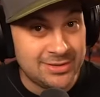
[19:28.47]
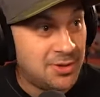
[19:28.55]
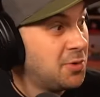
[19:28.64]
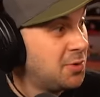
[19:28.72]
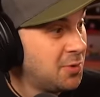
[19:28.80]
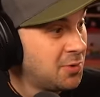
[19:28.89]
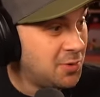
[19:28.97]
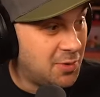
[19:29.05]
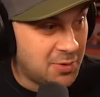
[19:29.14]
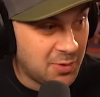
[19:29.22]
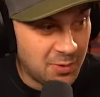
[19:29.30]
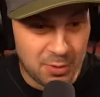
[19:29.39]
Cool,
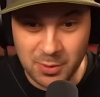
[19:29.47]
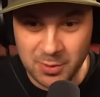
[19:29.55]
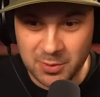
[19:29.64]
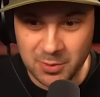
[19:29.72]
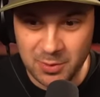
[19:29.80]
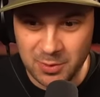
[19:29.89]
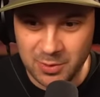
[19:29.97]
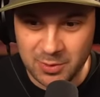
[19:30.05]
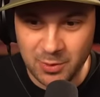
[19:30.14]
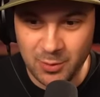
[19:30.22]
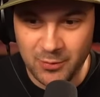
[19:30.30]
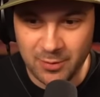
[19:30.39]
cool, cool, cool.
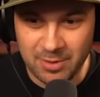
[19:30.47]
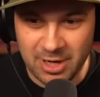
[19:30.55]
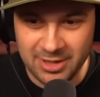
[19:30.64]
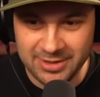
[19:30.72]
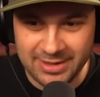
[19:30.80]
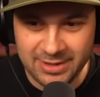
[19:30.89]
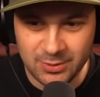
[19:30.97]
Cool for Baldy.